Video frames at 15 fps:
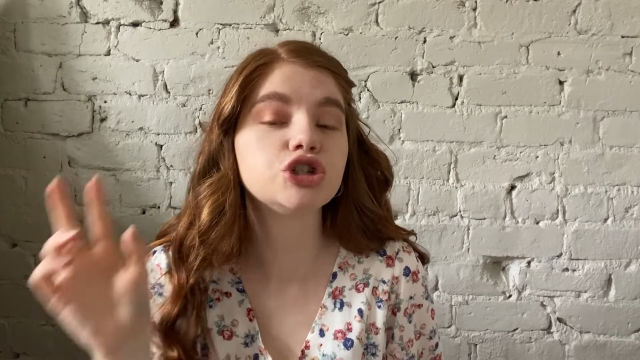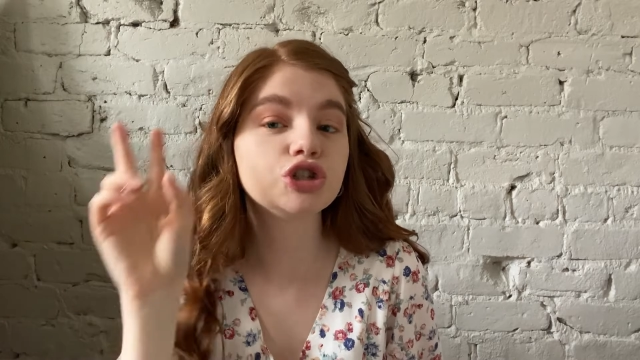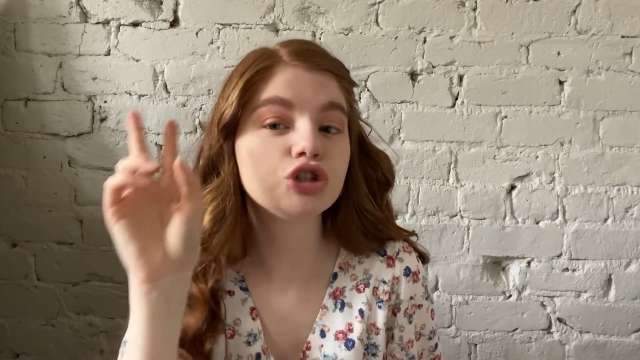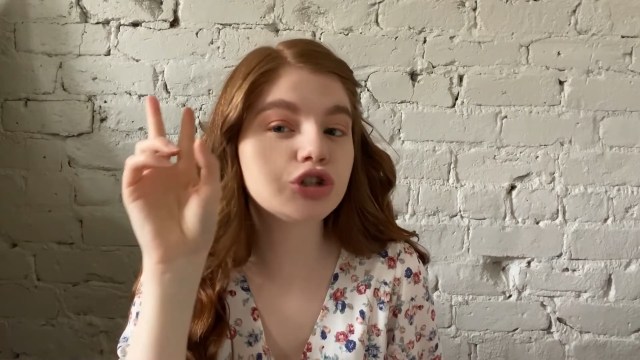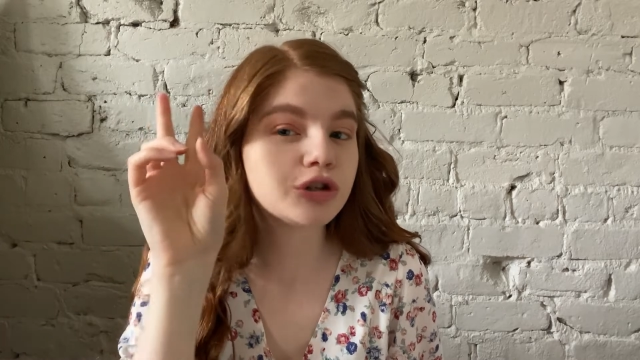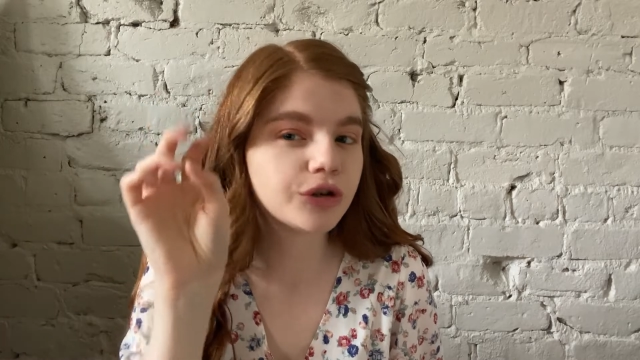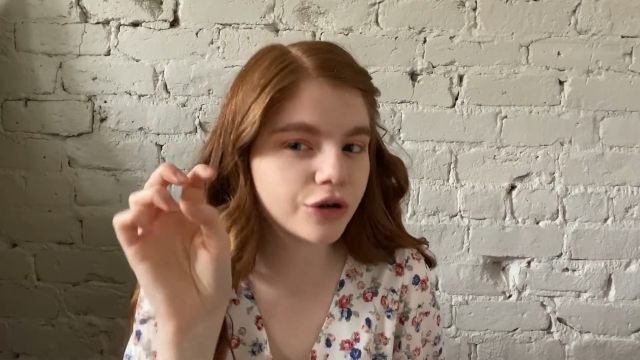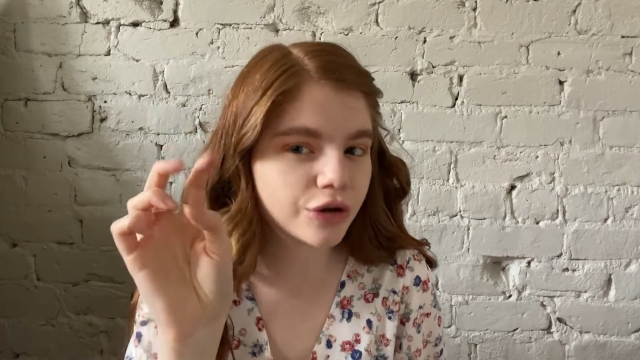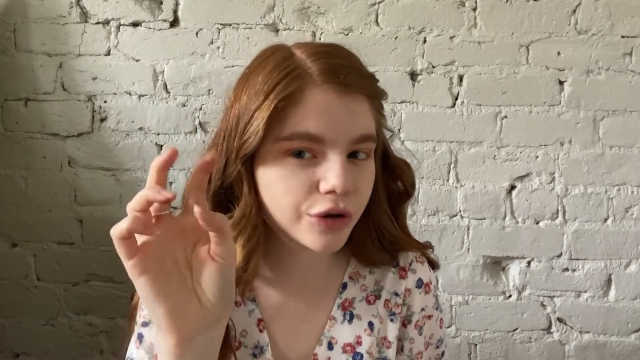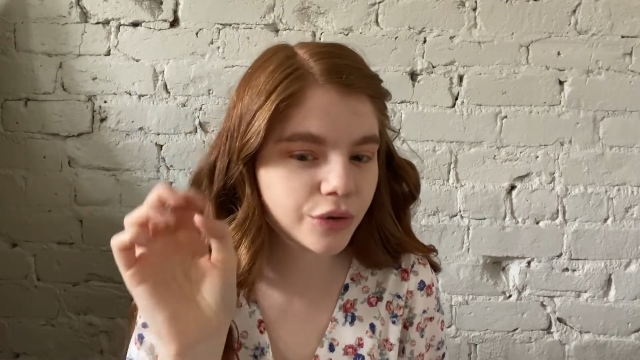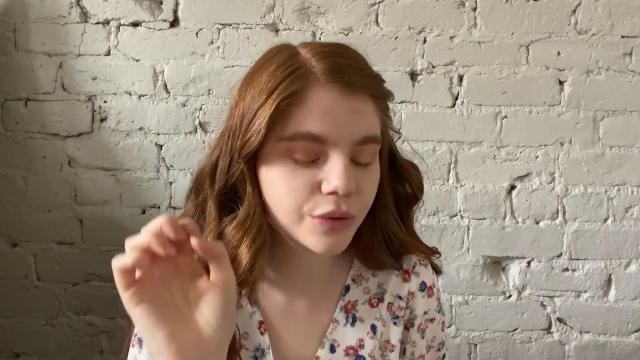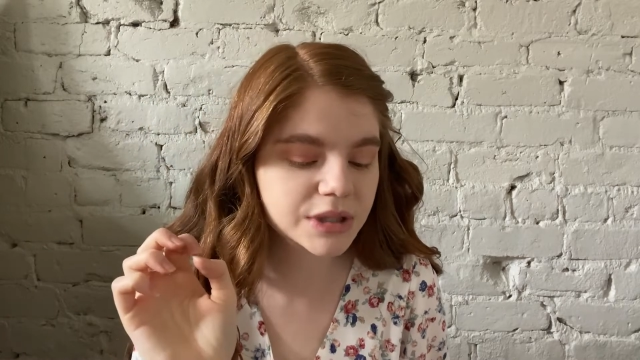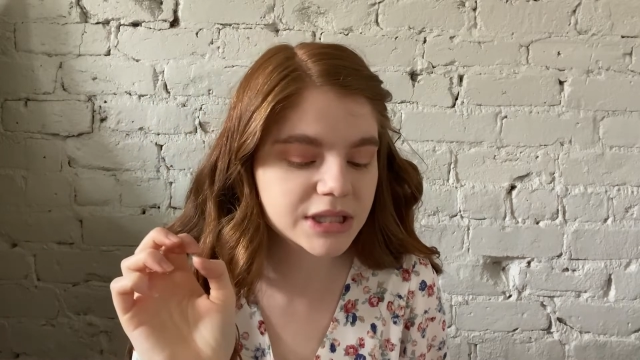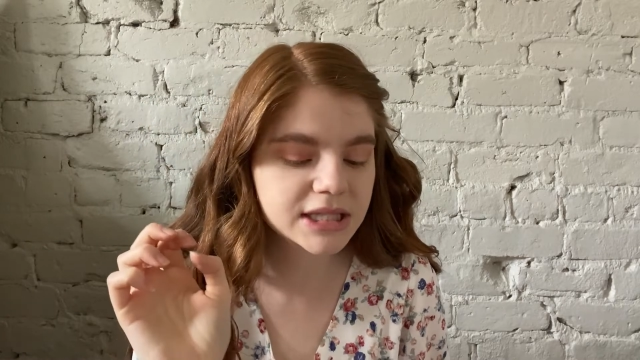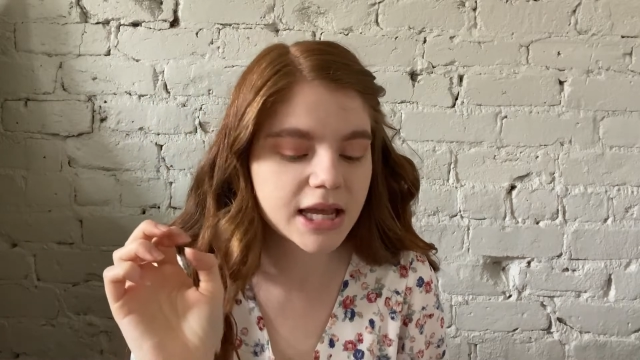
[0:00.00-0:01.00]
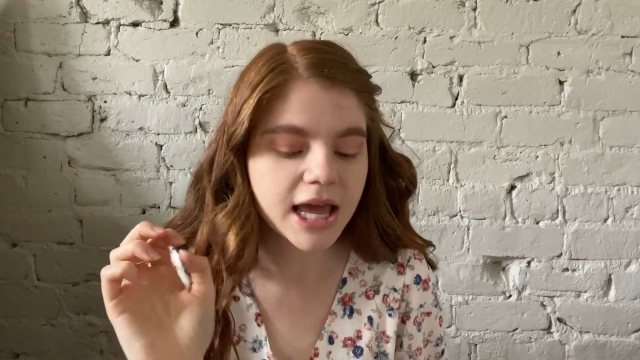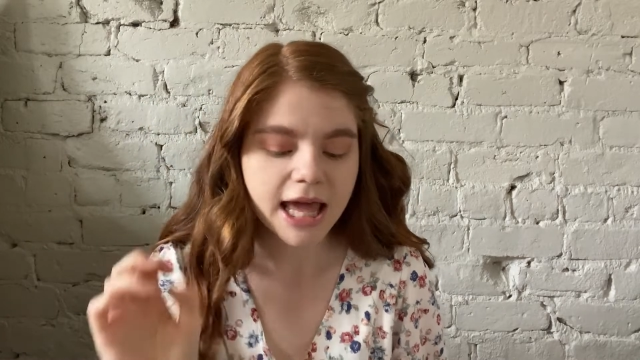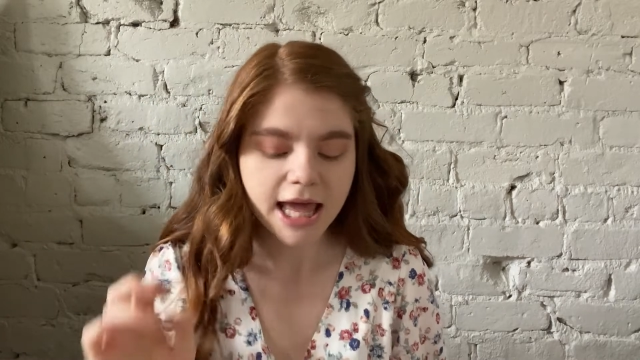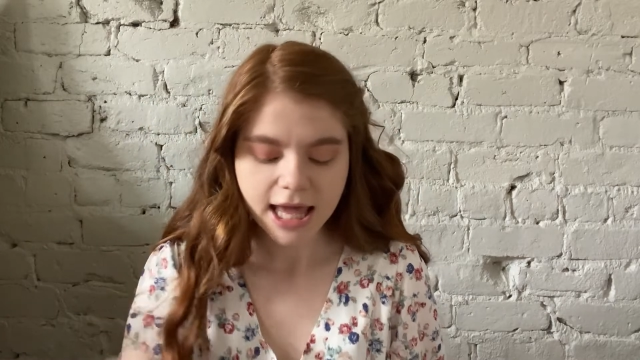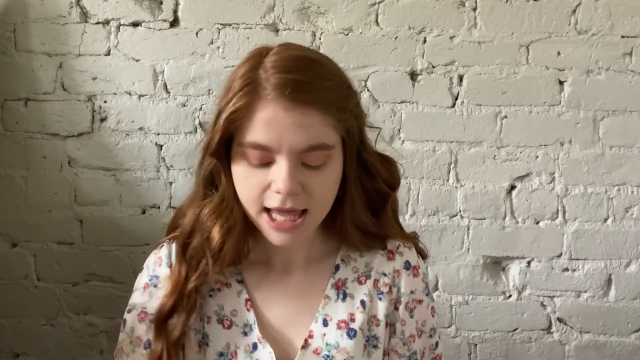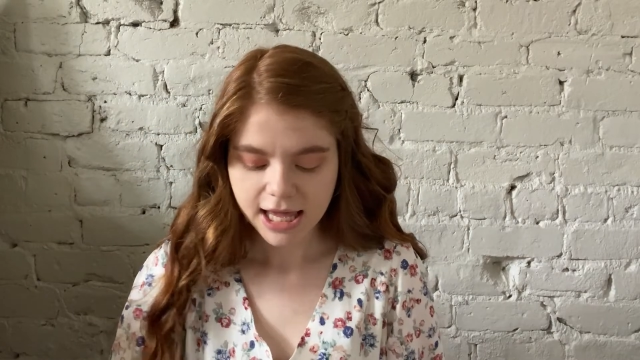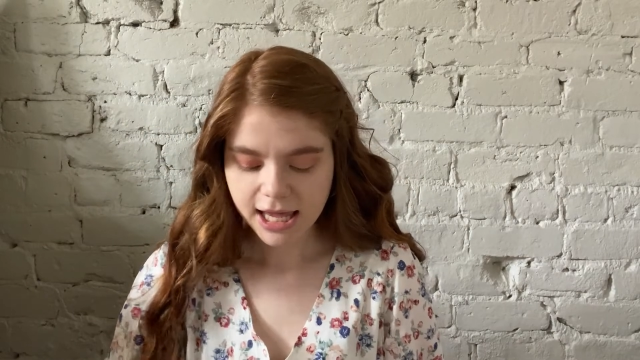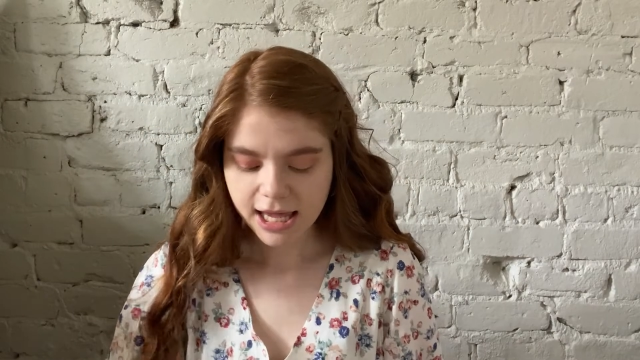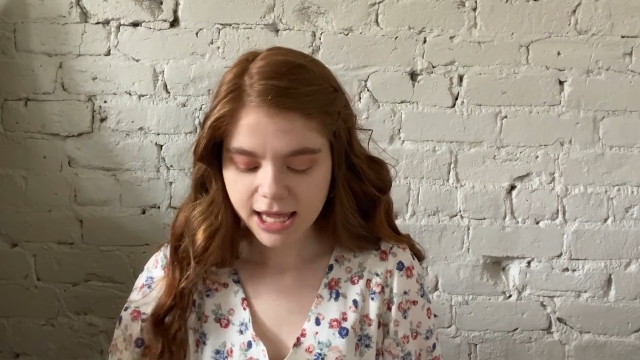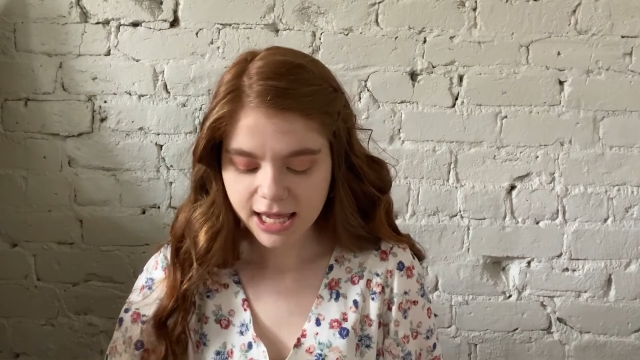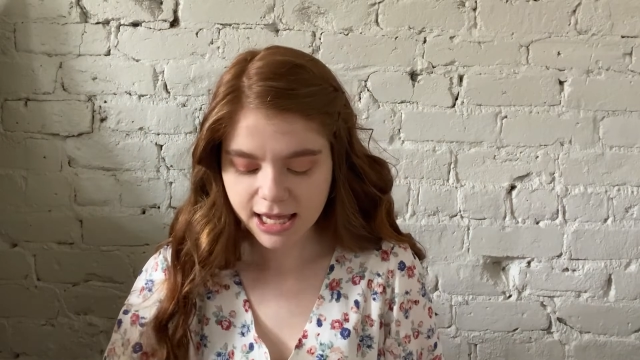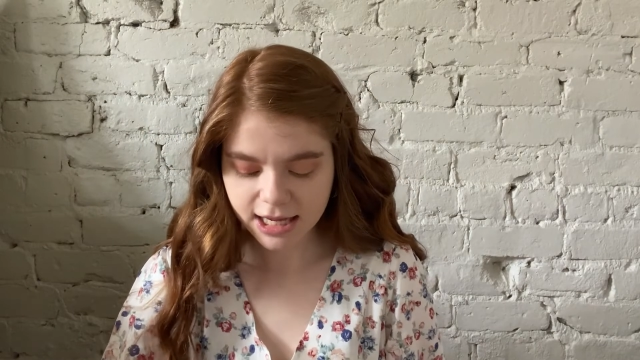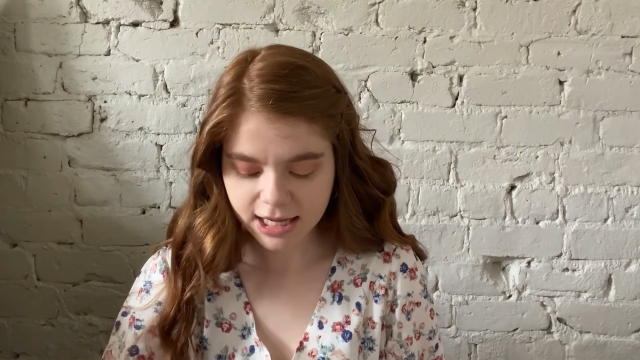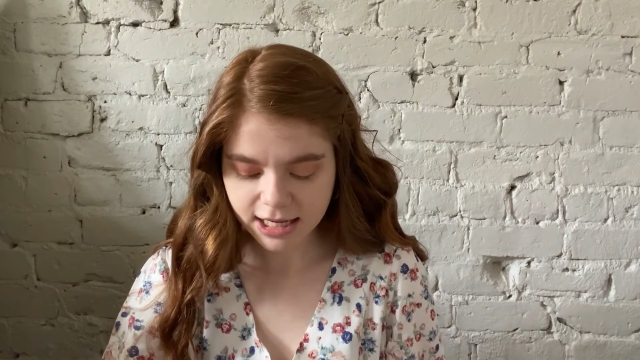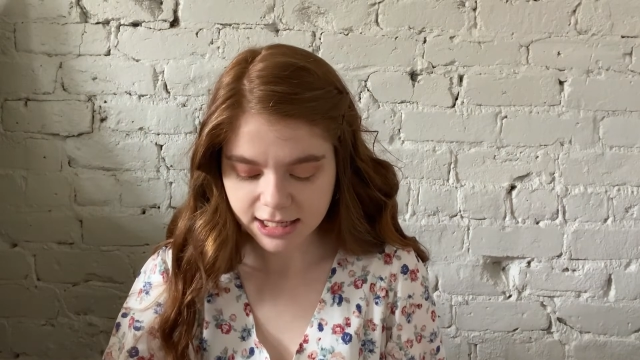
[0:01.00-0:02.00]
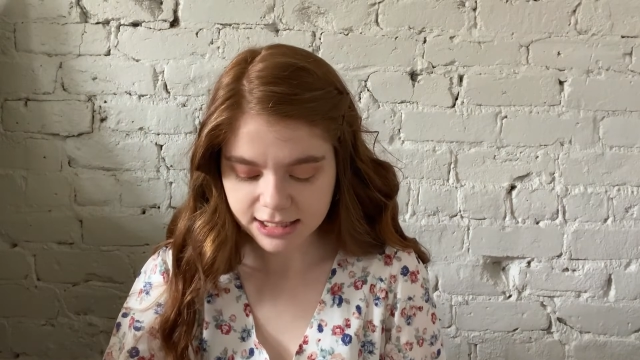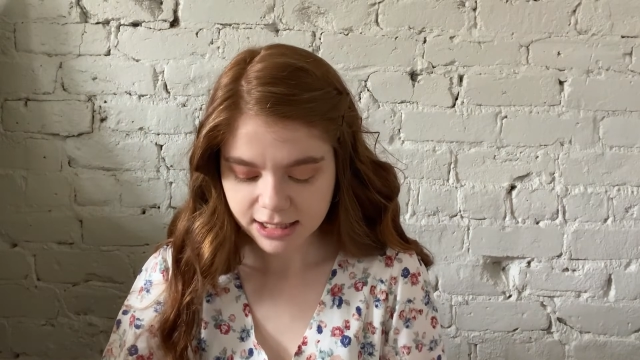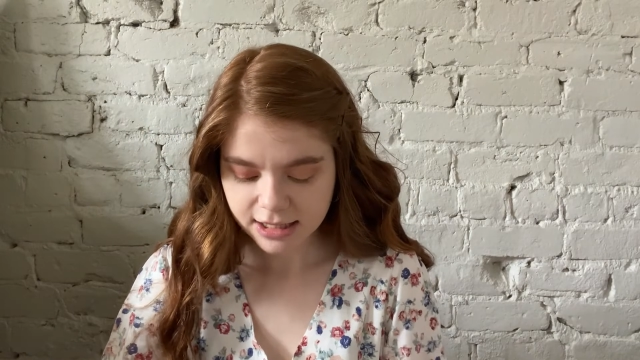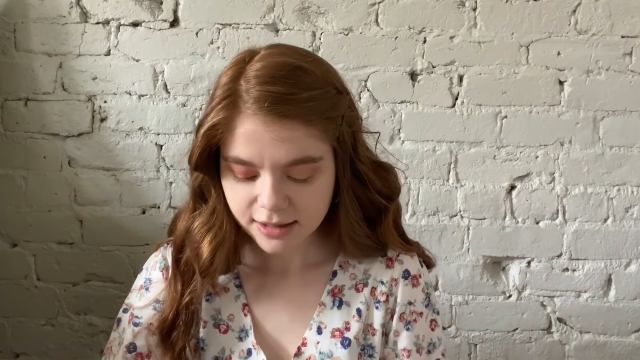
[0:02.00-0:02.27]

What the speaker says: choose, and